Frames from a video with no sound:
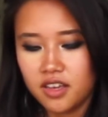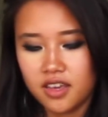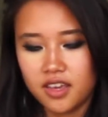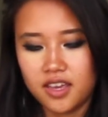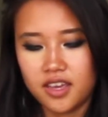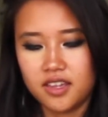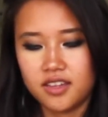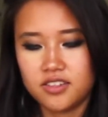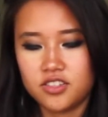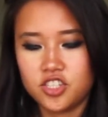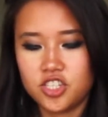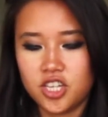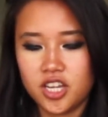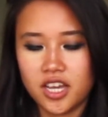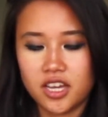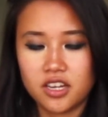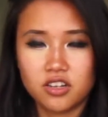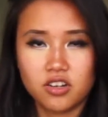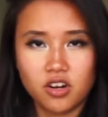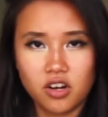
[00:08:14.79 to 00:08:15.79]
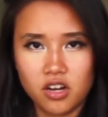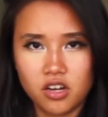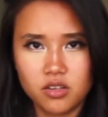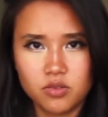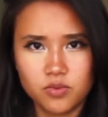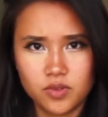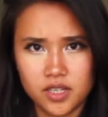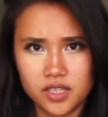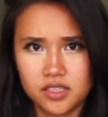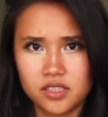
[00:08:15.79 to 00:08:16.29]
and she had a haul
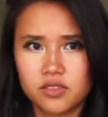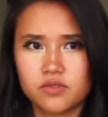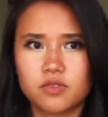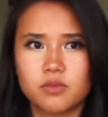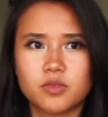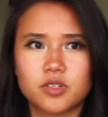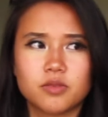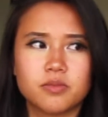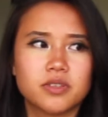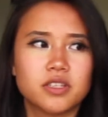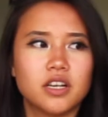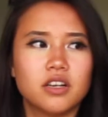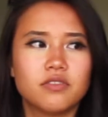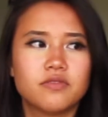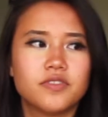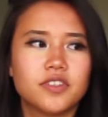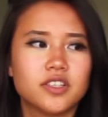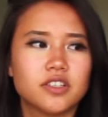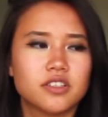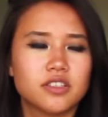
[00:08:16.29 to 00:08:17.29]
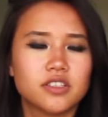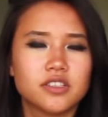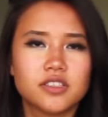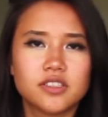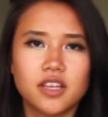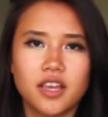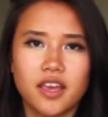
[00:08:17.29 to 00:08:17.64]
once from Urban Outfitters,